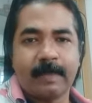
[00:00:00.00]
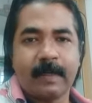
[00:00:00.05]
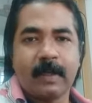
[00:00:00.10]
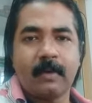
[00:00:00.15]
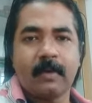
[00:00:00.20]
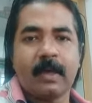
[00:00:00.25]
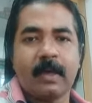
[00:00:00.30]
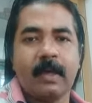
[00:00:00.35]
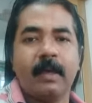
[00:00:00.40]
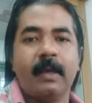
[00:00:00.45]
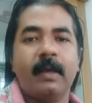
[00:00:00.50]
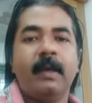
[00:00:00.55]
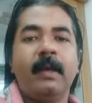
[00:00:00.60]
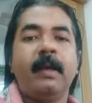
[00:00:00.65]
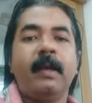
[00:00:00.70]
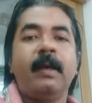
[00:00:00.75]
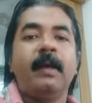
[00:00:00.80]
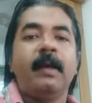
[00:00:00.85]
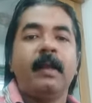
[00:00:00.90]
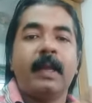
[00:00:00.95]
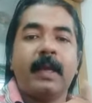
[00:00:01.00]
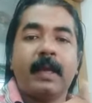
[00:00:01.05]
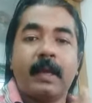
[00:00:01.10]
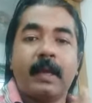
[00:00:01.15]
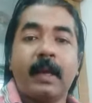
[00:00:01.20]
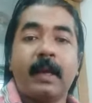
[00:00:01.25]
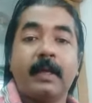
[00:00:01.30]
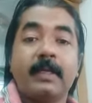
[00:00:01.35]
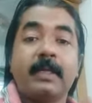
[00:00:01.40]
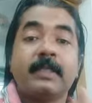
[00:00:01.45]
Okay,
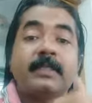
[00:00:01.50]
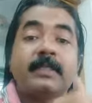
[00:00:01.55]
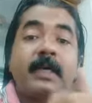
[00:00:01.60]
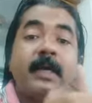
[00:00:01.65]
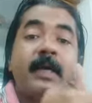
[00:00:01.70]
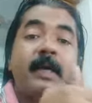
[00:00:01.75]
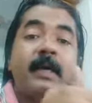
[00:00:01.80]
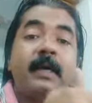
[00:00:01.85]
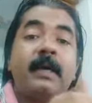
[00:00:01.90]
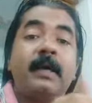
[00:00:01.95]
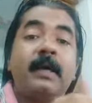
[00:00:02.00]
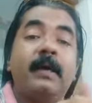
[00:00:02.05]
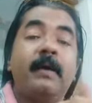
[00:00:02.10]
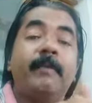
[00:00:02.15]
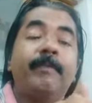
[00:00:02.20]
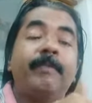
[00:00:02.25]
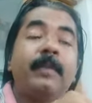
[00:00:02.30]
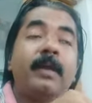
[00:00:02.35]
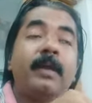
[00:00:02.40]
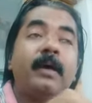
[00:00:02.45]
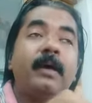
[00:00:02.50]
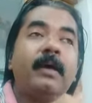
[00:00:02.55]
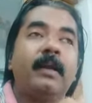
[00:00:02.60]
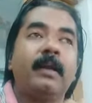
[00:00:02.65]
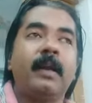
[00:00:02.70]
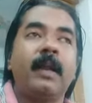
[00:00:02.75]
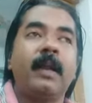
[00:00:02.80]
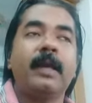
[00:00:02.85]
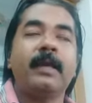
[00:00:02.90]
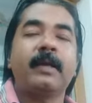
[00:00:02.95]
like
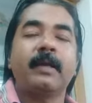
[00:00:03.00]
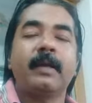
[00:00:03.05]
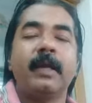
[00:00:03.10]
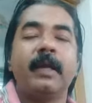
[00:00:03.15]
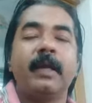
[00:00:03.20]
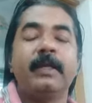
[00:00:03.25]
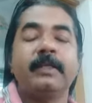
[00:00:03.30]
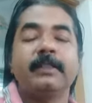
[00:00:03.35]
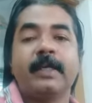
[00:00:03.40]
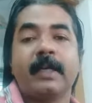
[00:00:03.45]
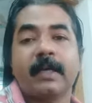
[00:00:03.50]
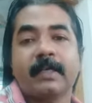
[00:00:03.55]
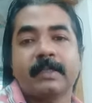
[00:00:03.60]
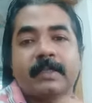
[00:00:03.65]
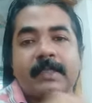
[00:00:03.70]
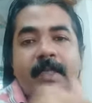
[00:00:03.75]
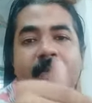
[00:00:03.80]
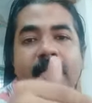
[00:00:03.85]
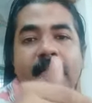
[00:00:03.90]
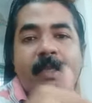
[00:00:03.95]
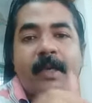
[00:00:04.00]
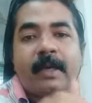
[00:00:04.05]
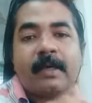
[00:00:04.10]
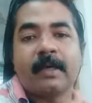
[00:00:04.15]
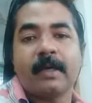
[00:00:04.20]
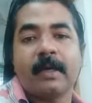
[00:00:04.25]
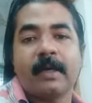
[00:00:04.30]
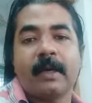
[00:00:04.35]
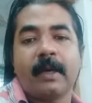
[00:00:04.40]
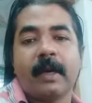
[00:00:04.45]
like King Janak said
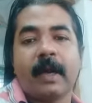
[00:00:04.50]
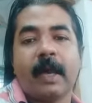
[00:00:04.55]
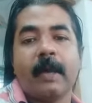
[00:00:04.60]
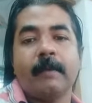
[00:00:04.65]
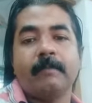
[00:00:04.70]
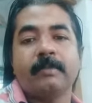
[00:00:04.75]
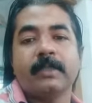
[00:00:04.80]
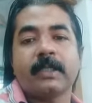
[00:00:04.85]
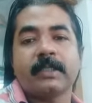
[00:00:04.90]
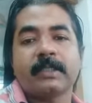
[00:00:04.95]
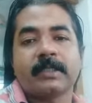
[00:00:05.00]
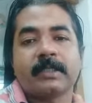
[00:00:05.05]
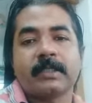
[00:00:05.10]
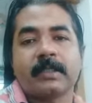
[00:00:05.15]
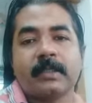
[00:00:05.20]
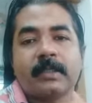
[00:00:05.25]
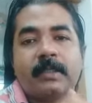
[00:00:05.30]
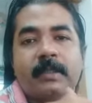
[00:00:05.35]
that I am just